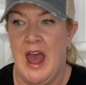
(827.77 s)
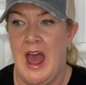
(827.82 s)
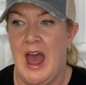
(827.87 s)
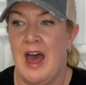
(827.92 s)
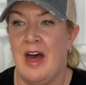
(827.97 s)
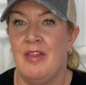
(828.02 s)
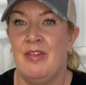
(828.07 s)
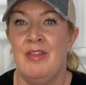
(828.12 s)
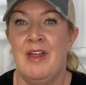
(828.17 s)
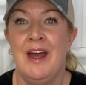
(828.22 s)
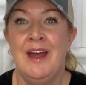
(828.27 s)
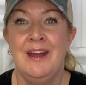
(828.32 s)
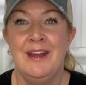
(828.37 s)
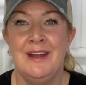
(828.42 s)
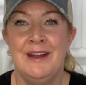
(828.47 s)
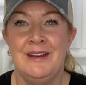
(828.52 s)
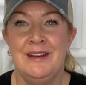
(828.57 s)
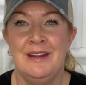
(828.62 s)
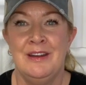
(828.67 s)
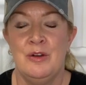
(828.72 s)
And
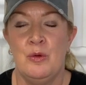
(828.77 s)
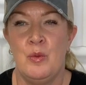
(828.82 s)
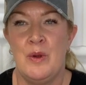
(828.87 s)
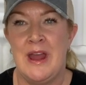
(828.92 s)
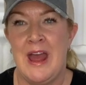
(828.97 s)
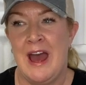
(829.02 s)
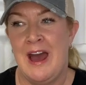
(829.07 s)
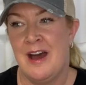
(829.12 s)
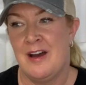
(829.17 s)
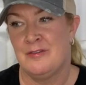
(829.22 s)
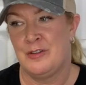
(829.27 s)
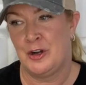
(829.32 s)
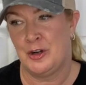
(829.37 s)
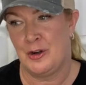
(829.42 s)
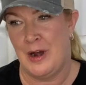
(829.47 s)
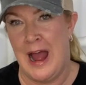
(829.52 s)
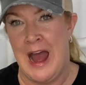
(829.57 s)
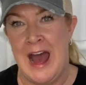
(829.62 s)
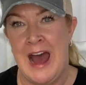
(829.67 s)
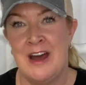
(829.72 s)
then we have
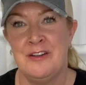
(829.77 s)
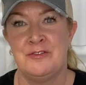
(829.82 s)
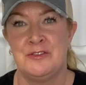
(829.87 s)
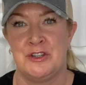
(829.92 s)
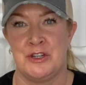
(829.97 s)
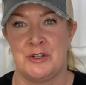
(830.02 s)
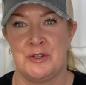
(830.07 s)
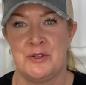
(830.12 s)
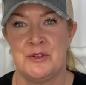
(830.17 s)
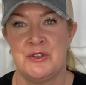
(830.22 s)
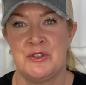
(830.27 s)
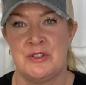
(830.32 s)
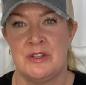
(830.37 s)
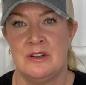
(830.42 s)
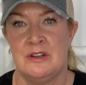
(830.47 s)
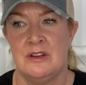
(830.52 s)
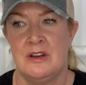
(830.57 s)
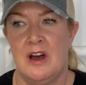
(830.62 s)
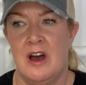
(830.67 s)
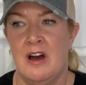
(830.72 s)
her afters,
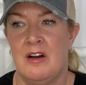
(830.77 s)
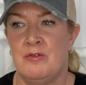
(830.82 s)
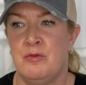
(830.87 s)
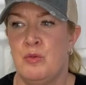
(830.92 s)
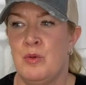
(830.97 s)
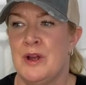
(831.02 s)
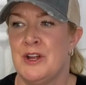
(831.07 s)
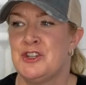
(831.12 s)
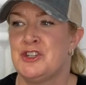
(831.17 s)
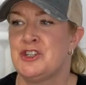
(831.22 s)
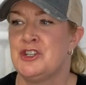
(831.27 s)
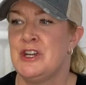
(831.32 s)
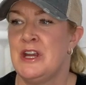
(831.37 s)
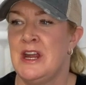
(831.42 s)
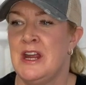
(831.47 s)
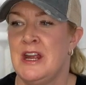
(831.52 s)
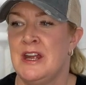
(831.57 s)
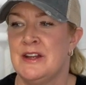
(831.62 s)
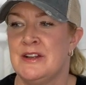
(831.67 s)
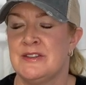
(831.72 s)
of which
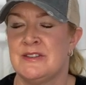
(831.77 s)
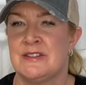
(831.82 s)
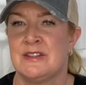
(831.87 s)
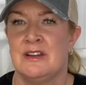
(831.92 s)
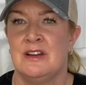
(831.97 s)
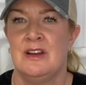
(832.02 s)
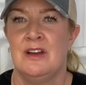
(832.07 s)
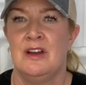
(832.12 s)
she is